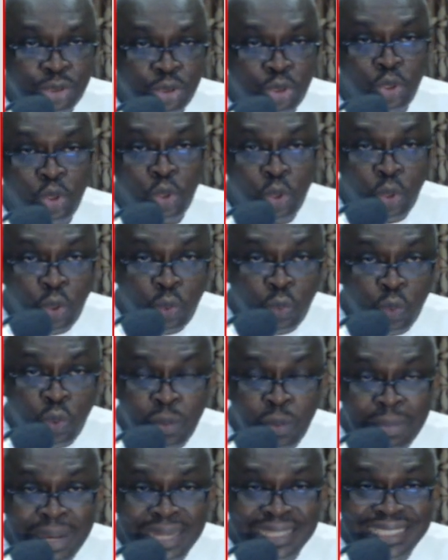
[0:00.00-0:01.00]
no
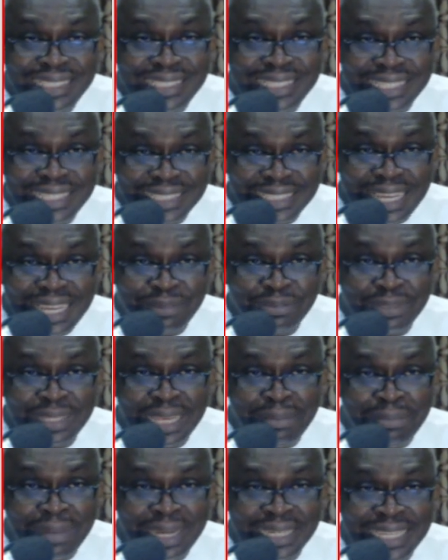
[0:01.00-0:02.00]
woman deserves
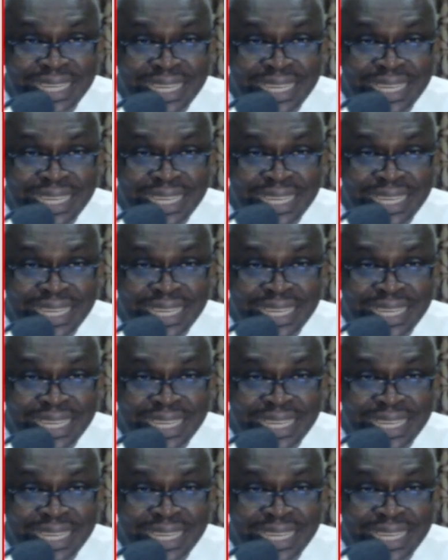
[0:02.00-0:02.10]
a man.